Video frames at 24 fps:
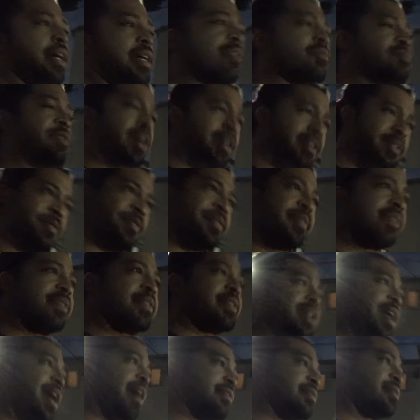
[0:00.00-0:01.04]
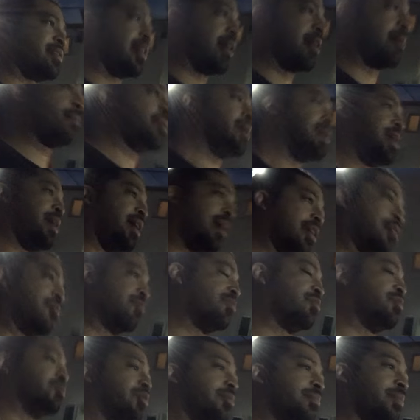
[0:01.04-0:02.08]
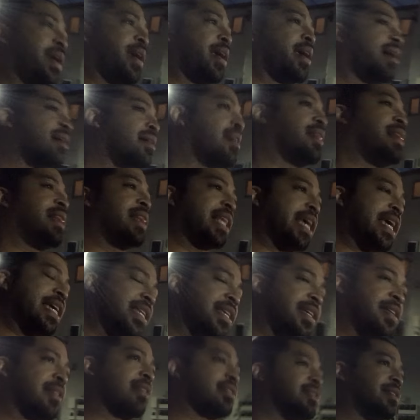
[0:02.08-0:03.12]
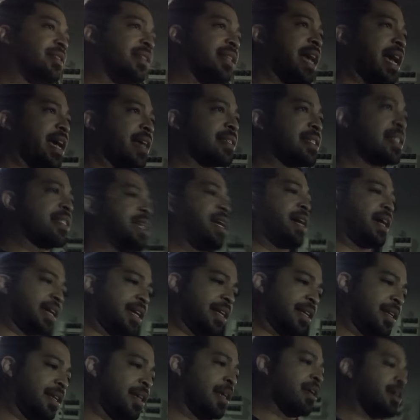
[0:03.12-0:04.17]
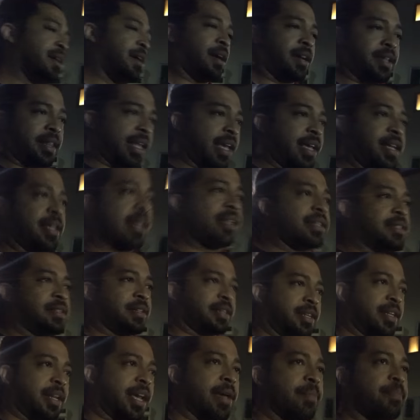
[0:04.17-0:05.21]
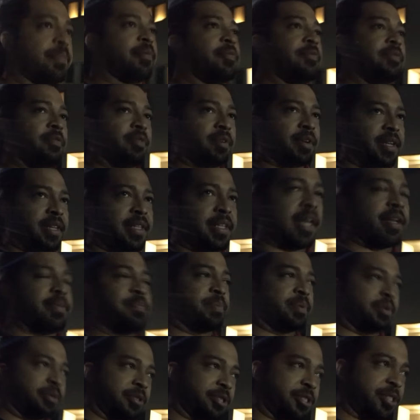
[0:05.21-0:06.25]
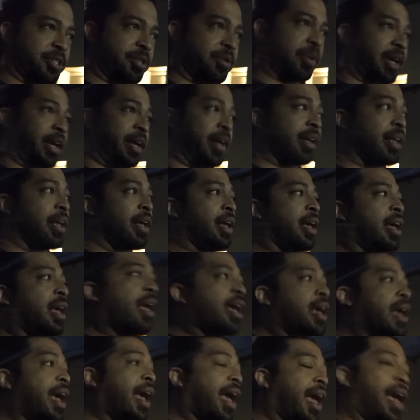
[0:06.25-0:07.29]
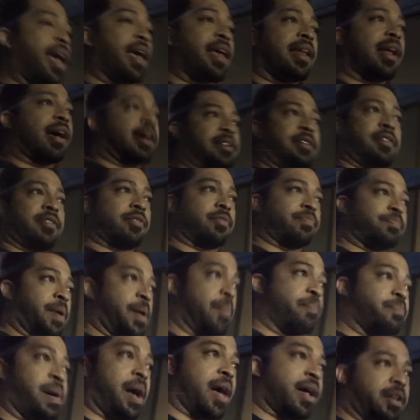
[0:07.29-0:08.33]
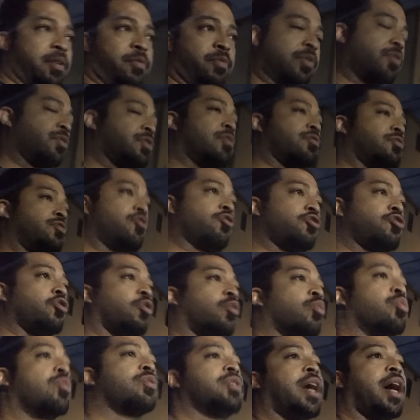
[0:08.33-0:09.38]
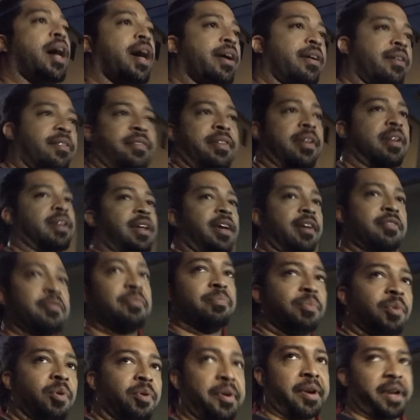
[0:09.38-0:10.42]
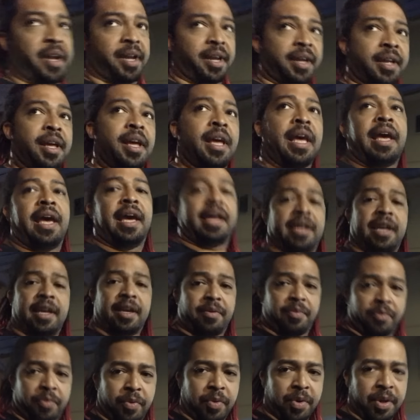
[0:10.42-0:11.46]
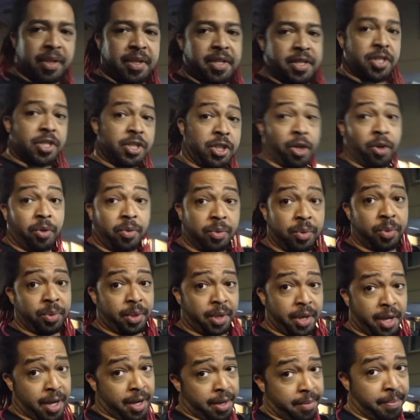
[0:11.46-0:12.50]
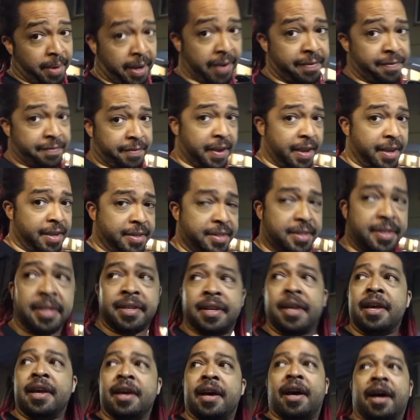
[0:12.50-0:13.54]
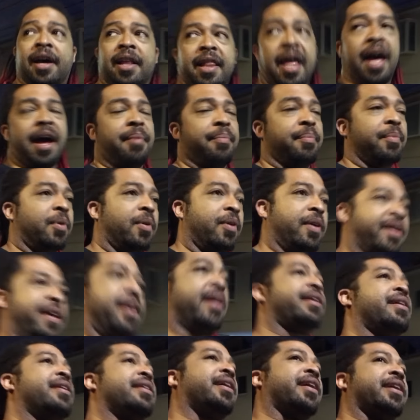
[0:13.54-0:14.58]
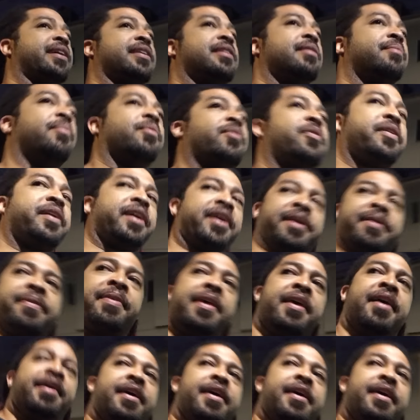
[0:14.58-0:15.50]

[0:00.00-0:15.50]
I tried doing this last time, and I was doing my hair late until last night, late until the night before the Deadpool shooting, and I just, my body was just so tired the next morning, and it really showed on my face a lot more. Like in the morning,